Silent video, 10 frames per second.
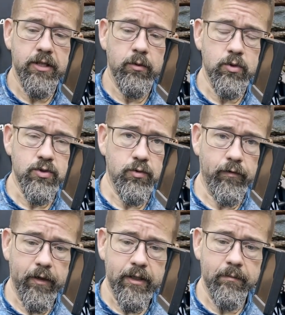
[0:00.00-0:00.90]
It was
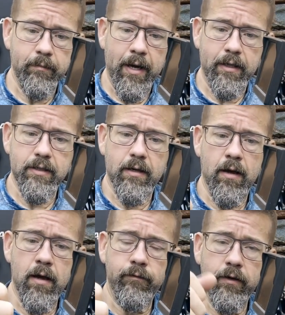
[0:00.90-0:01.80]
reflecting back
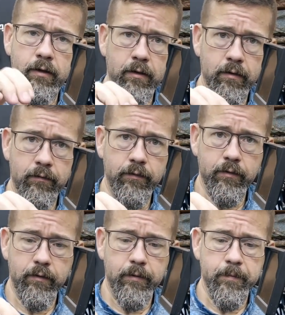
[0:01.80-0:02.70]
off of
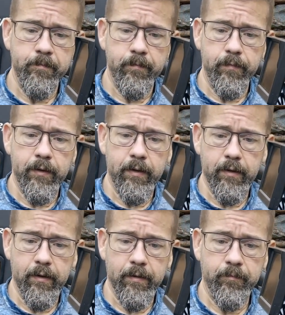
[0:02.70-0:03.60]

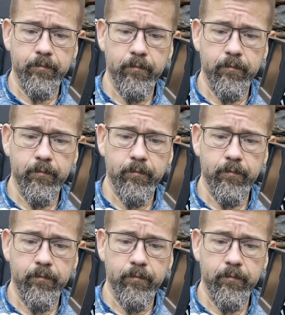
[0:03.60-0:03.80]
the